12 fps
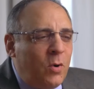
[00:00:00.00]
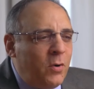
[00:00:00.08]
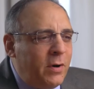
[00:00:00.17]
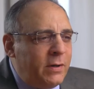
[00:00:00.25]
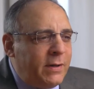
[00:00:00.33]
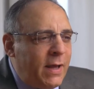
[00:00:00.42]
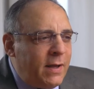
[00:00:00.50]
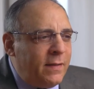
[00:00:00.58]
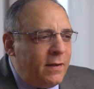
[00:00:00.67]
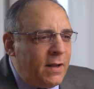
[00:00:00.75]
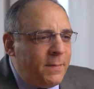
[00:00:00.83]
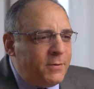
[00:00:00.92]
we were
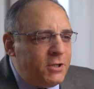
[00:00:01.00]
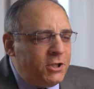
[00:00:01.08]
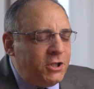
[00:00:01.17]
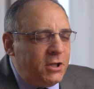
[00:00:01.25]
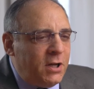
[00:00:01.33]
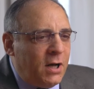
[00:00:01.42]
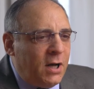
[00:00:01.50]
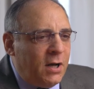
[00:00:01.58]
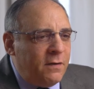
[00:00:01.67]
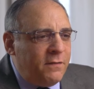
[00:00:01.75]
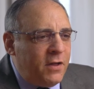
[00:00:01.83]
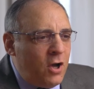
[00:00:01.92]
taking the deposition
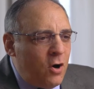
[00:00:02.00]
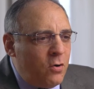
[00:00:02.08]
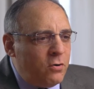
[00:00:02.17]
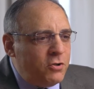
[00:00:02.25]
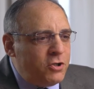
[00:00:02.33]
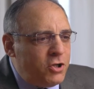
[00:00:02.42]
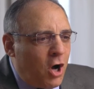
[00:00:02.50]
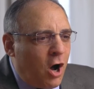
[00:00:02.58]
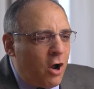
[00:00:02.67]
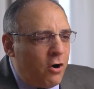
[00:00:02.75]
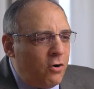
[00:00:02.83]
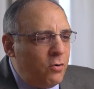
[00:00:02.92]
of the owner's
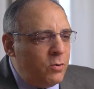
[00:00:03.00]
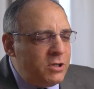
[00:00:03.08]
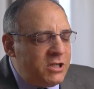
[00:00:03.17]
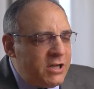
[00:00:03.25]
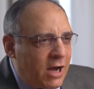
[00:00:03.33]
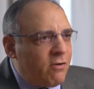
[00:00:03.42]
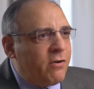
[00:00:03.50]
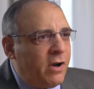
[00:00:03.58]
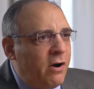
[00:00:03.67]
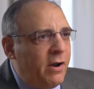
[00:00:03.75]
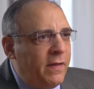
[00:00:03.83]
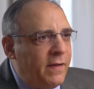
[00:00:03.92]
daughter, who was
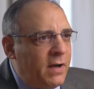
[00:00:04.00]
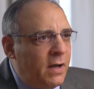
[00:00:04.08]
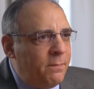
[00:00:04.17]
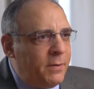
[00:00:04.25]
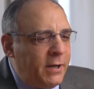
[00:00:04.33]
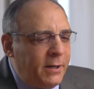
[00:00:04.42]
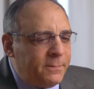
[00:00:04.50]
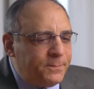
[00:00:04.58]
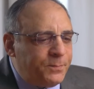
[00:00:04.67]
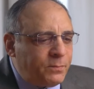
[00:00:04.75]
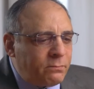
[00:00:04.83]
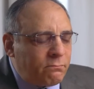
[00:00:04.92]
secretary of the company,
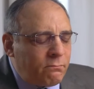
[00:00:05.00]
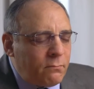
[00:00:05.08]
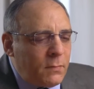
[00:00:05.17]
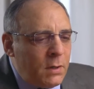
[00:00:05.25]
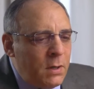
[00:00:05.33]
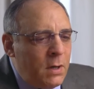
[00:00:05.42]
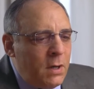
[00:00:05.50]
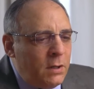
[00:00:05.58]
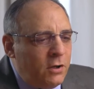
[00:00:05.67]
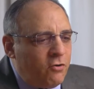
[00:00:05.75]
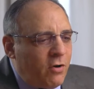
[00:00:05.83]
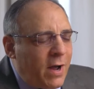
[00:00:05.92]

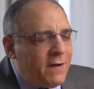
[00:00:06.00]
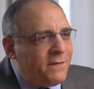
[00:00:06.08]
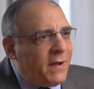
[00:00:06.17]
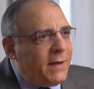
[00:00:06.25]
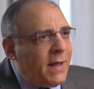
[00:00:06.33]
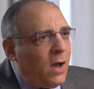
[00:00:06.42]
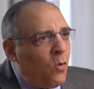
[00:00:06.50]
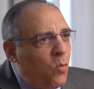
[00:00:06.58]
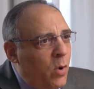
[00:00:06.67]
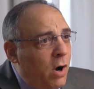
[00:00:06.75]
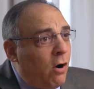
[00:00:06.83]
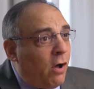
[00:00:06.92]
to try to find out
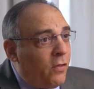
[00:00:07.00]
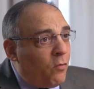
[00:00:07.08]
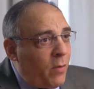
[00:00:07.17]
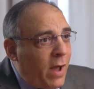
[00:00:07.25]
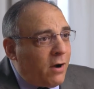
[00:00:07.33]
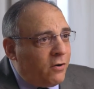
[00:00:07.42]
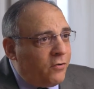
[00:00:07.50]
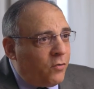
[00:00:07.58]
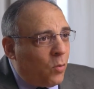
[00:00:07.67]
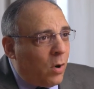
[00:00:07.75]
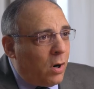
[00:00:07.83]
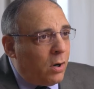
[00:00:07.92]
where all the records
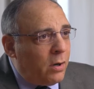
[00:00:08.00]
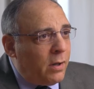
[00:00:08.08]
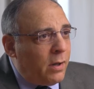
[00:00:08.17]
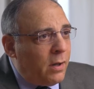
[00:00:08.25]
were